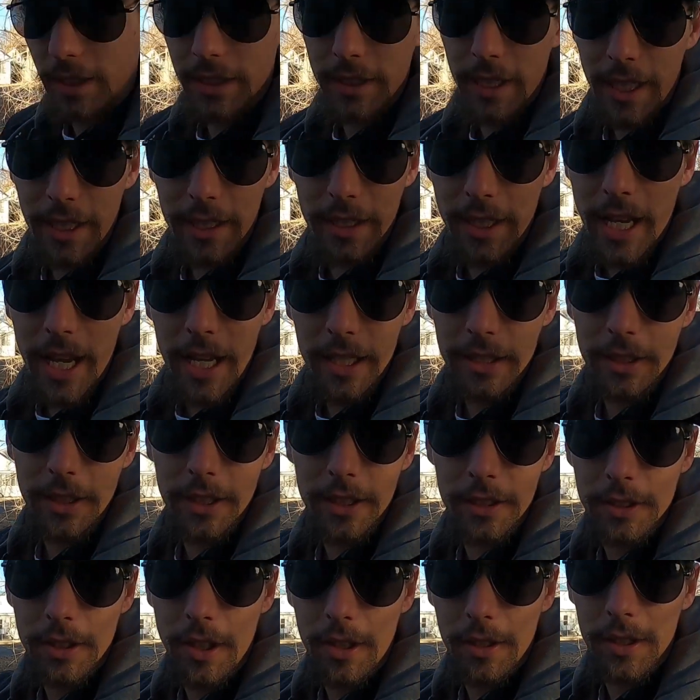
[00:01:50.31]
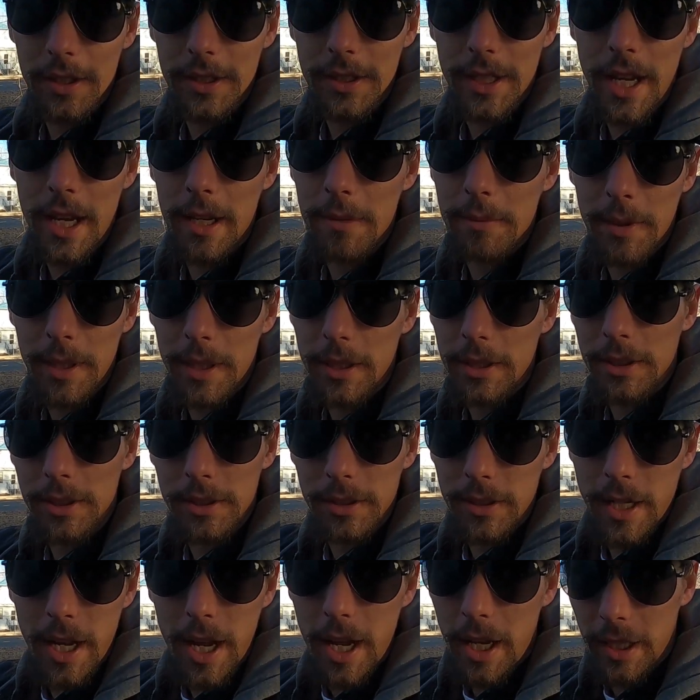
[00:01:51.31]
it's head gaskets all the time, and
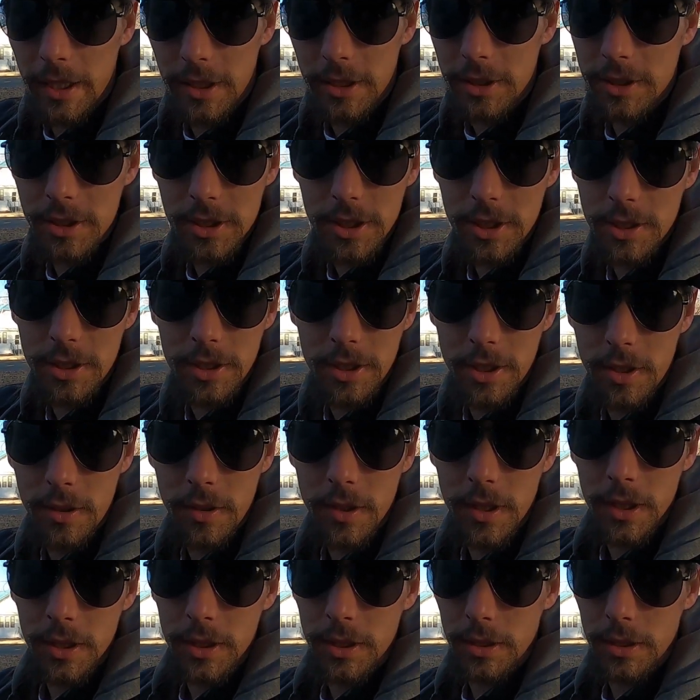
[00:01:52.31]
it's not. It's just an oil